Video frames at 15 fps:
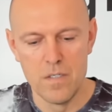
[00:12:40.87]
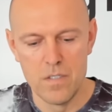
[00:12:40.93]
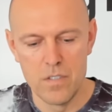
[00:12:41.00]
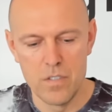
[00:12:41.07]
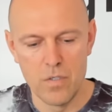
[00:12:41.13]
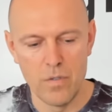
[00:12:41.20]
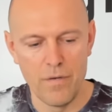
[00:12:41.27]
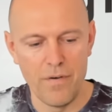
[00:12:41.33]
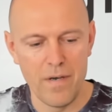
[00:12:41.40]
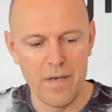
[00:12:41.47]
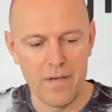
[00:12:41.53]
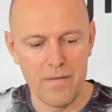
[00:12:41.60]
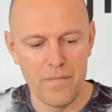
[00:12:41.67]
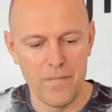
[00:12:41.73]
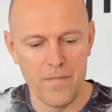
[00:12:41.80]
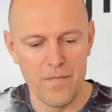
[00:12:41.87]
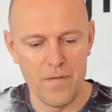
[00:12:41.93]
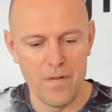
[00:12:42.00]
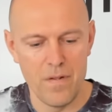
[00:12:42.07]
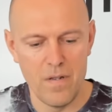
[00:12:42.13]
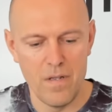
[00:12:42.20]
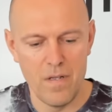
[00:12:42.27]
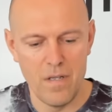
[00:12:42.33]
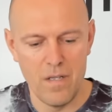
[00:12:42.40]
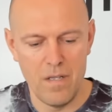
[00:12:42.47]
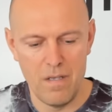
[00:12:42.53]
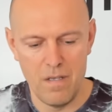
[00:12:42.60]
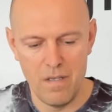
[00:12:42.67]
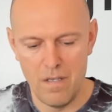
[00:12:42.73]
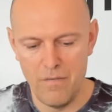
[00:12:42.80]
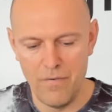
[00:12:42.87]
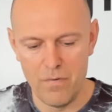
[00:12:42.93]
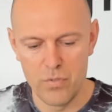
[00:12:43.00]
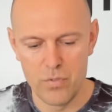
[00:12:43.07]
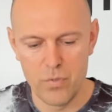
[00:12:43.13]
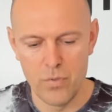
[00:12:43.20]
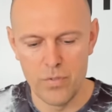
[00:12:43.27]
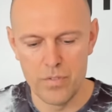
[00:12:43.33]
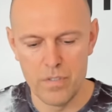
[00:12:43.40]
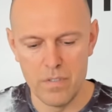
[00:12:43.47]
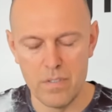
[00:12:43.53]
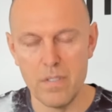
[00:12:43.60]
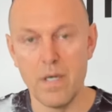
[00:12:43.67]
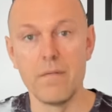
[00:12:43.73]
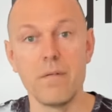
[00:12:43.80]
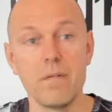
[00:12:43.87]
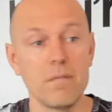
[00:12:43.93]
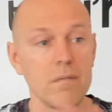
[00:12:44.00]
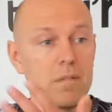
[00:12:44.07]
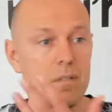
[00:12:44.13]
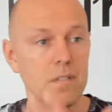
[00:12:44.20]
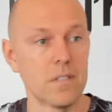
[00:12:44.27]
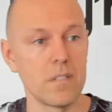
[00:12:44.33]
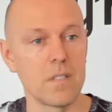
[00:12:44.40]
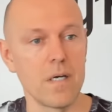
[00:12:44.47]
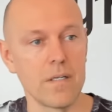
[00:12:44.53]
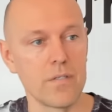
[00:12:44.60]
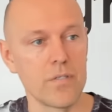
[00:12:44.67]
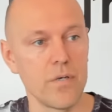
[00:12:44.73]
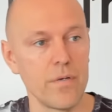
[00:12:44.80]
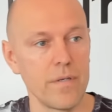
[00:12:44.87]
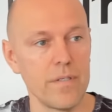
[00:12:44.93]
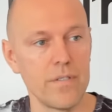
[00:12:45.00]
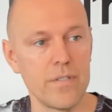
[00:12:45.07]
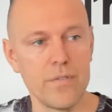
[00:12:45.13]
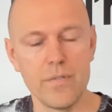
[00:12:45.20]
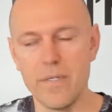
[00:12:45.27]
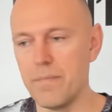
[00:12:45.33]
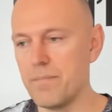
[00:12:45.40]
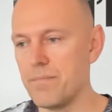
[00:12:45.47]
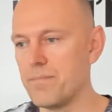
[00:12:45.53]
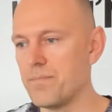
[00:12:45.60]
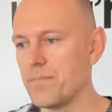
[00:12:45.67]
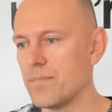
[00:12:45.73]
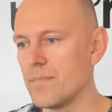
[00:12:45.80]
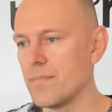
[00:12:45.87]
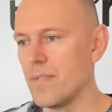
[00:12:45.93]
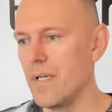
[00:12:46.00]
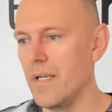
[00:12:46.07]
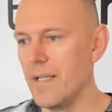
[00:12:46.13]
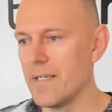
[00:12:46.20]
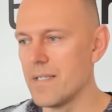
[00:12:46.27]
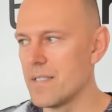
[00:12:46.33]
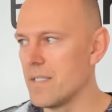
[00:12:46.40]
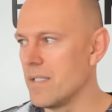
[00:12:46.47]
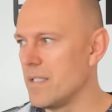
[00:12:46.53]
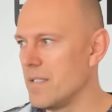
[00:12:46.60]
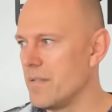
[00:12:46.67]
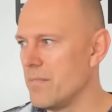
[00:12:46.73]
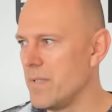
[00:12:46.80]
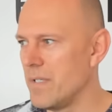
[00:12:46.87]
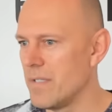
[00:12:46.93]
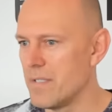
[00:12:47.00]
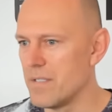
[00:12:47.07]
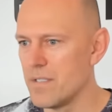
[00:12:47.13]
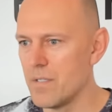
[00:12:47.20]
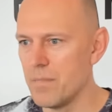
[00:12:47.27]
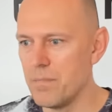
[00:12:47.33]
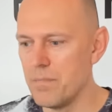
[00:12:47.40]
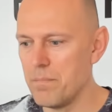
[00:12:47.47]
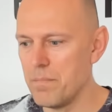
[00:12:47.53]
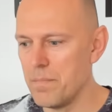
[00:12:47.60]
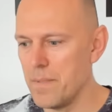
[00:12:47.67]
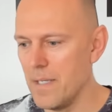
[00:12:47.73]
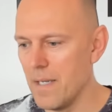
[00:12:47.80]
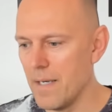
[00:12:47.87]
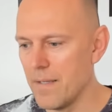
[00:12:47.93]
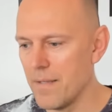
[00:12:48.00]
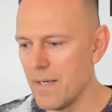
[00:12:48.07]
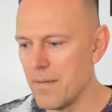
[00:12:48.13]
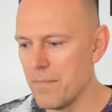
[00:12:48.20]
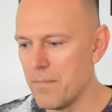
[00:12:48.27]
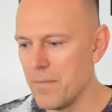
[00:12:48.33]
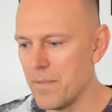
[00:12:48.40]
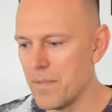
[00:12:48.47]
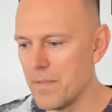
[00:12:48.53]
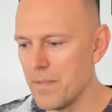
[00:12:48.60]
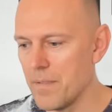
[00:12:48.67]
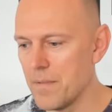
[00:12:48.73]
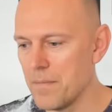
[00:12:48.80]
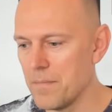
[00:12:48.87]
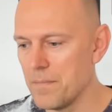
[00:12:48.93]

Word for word: So if I if I was going to, and this is kind of turning into a a lesson. I didn't mean it to be like that, but. Uh,